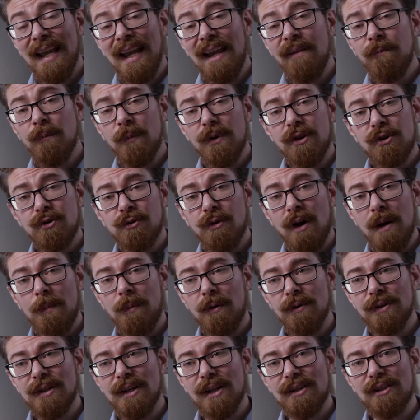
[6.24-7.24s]
Even with a
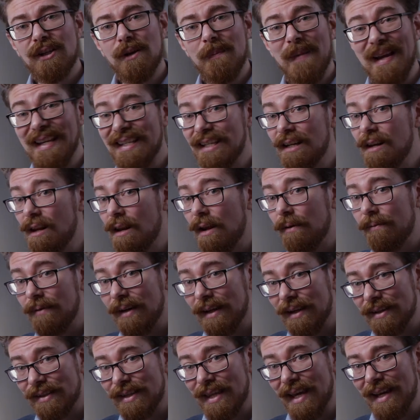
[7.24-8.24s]
tripod system as
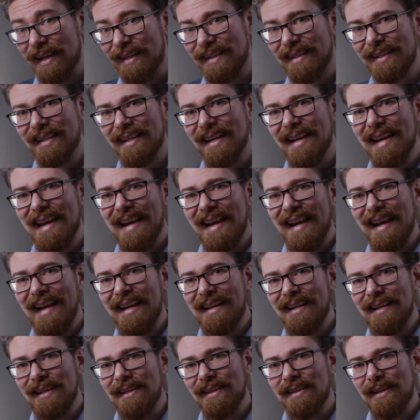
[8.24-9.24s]
lovely as this,
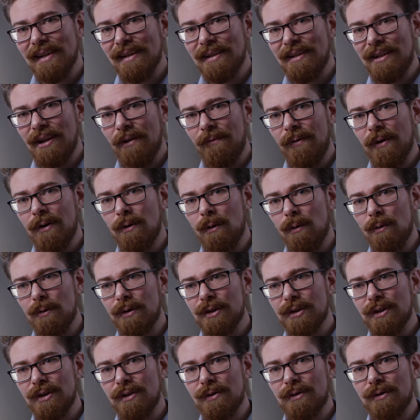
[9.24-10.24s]
it is
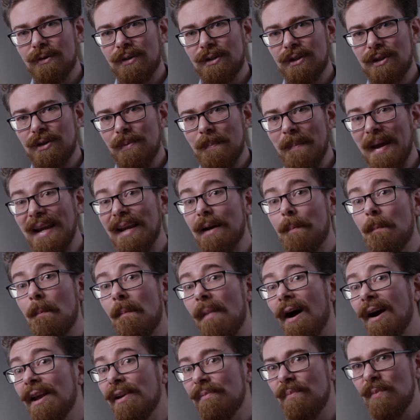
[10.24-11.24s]
difficult to make
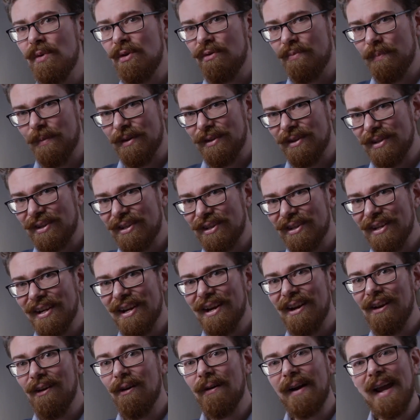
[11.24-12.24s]
my movements
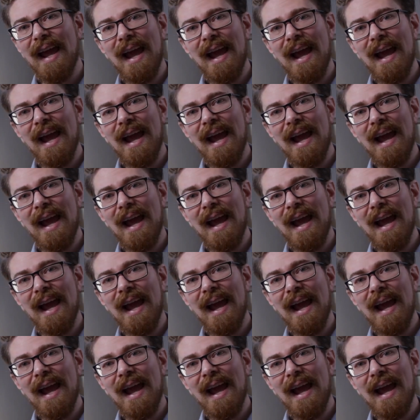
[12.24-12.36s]
look